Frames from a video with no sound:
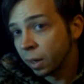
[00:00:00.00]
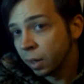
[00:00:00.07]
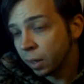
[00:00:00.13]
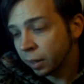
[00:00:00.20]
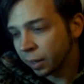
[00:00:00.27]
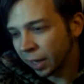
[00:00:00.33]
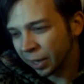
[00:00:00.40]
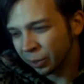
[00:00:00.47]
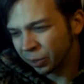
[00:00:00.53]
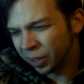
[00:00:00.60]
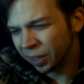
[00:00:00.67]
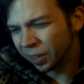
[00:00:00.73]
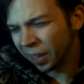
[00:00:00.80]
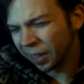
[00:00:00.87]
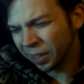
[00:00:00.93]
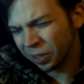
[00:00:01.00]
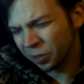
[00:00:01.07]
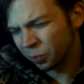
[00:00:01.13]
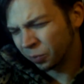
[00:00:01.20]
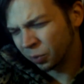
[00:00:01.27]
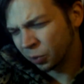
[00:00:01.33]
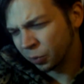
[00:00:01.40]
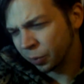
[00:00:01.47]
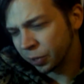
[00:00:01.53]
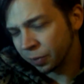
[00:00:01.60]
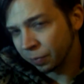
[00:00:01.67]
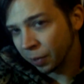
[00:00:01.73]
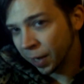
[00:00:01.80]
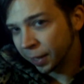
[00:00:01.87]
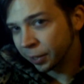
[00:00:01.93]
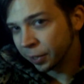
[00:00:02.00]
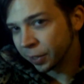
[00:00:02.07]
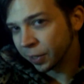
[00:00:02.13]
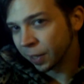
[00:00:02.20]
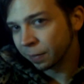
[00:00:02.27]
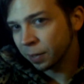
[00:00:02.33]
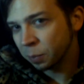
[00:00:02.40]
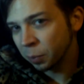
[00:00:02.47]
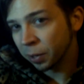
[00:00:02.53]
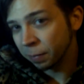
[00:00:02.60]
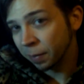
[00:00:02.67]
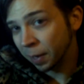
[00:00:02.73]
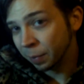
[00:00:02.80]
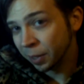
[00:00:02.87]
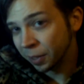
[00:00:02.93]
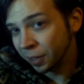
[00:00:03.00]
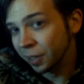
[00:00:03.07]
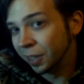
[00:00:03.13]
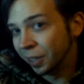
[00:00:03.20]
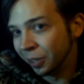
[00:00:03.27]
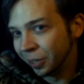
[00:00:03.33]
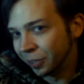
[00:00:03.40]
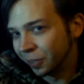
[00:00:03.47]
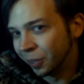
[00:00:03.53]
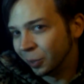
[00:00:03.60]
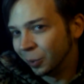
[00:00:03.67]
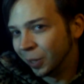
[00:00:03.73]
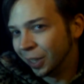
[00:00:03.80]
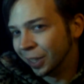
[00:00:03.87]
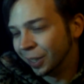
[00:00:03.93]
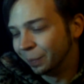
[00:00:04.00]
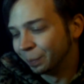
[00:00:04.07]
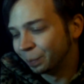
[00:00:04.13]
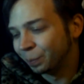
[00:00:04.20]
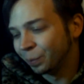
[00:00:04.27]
guy who did like Streets of Rage and stuff. He's pretty famous. He did also